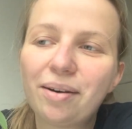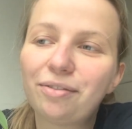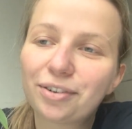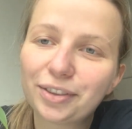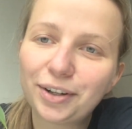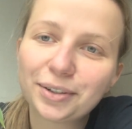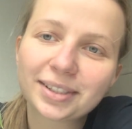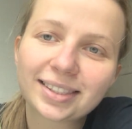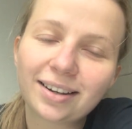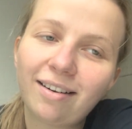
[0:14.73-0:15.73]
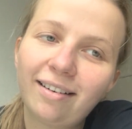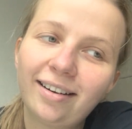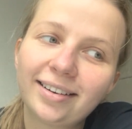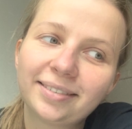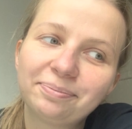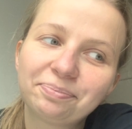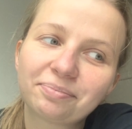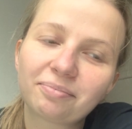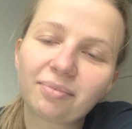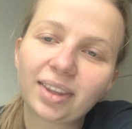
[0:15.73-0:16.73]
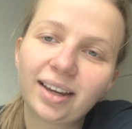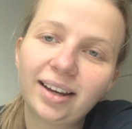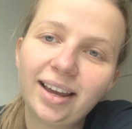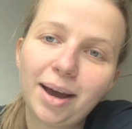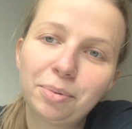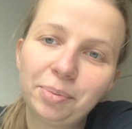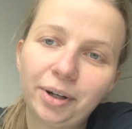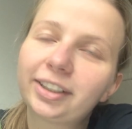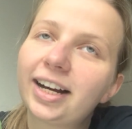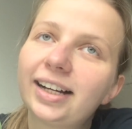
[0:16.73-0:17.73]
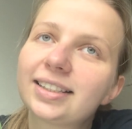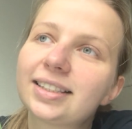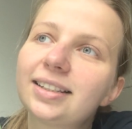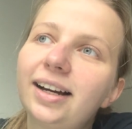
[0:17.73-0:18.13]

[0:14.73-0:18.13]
For those on Apple Podcasts,